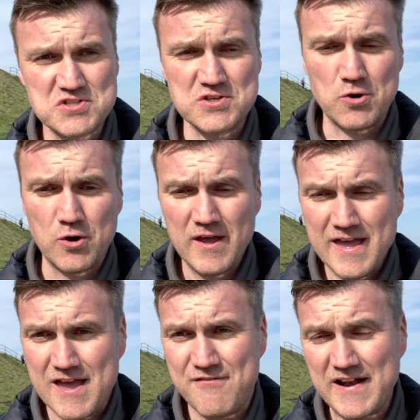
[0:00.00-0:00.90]
So
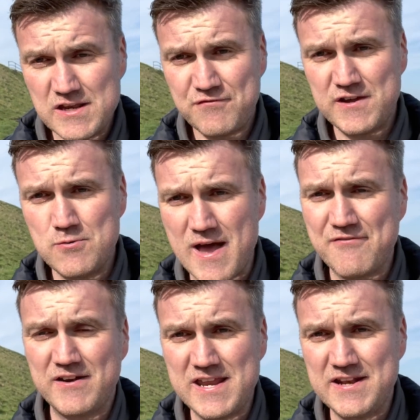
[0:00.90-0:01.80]
if any of you
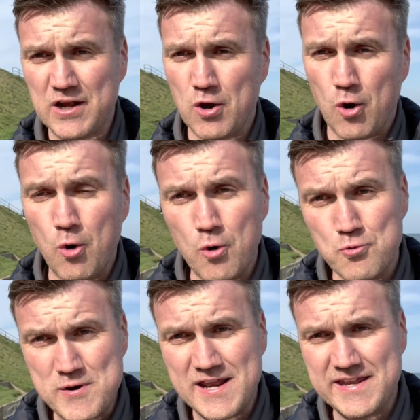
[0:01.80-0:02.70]
ever need an "oh
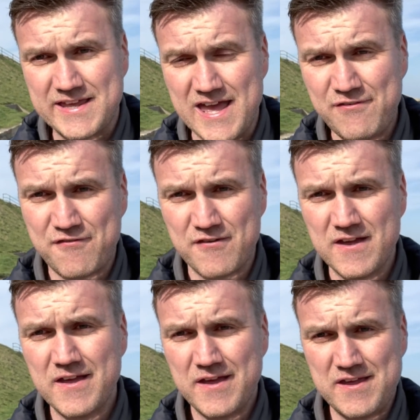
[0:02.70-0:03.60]
really" GIF,
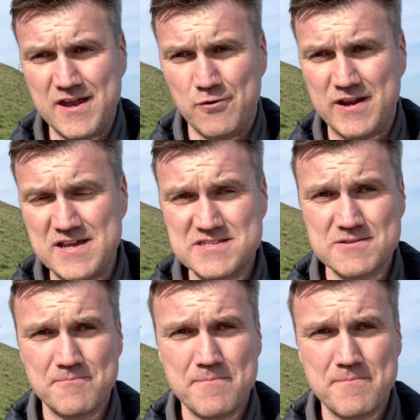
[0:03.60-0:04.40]
here it is.